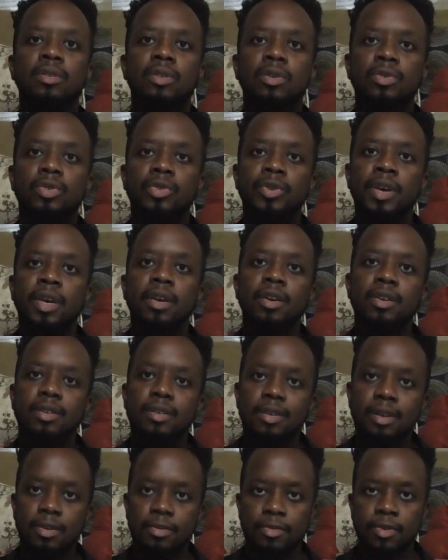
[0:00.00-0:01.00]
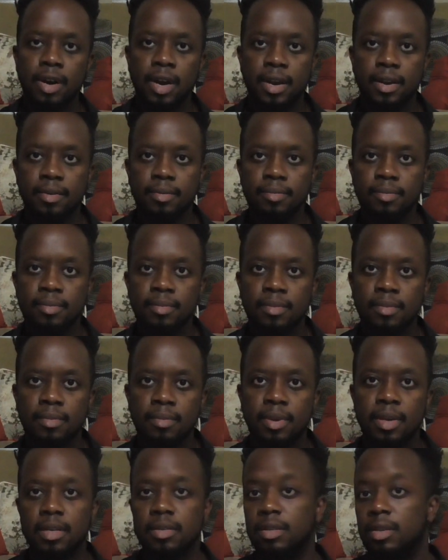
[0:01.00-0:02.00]
So treat yourself right,
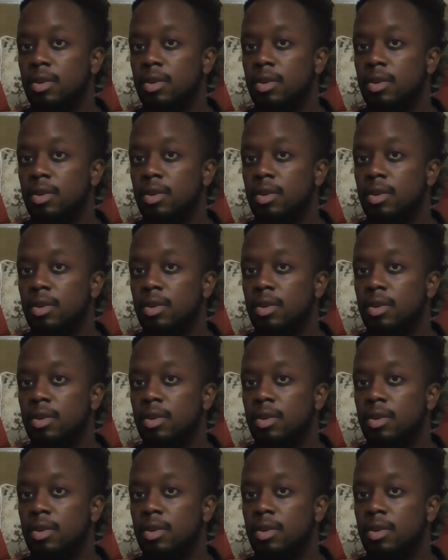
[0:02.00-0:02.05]
because